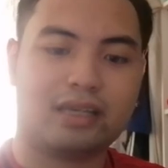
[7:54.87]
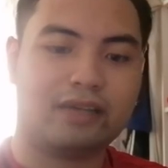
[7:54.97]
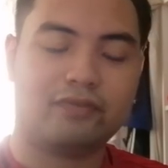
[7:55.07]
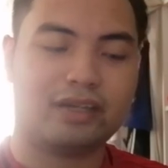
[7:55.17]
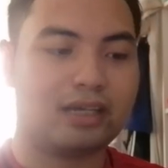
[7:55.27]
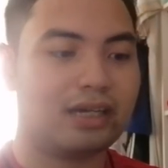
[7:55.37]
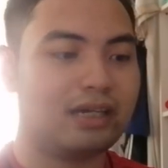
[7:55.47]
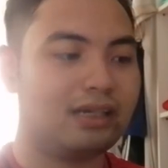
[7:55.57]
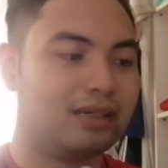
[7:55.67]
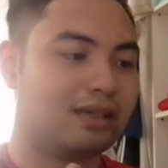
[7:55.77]
If a
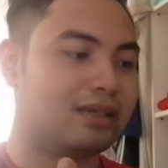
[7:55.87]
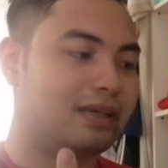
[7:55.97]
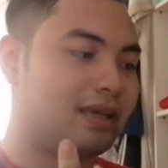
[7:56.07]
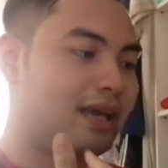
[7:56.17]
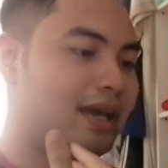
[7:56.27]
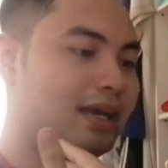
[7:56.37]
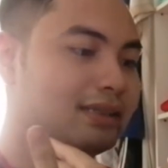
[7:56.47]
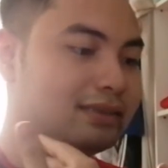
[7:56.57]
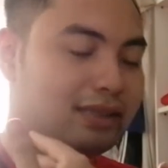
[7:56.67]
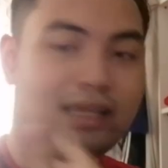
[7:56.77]
guy
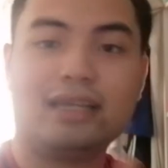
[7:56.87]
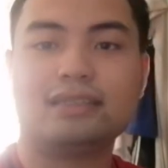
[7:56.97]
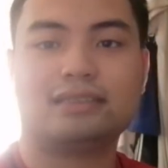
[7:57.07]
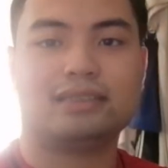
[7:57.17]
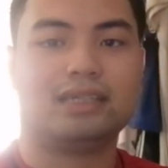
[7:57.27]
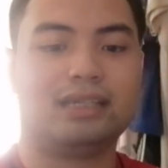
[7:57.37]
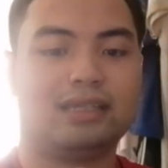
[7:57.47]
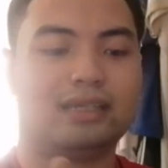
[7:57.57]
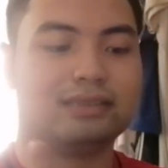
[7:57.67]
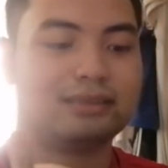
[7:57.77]
as lazy
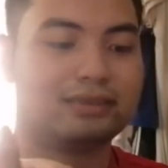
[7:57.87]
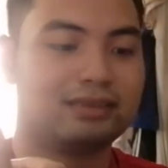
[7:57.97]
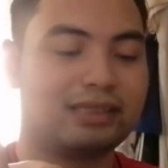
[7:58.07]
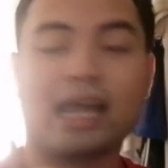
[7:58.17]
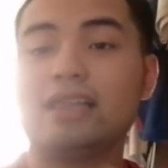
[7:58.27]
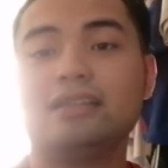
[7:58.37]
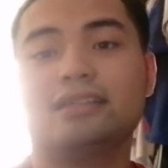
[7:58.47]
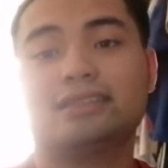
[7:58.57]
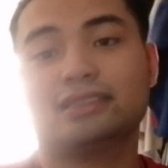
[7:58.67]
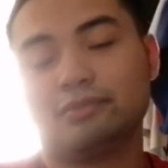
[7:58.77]
and as
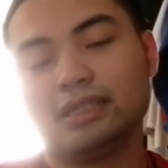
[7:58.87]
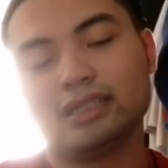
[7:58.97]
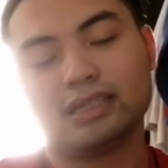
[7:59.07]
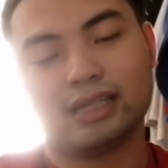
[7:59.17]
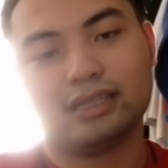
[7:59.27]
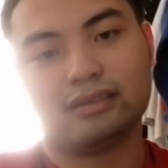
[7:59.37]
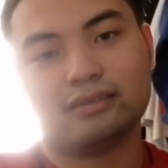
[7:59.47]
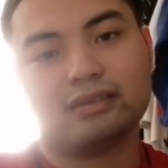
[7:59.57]
talentless as me can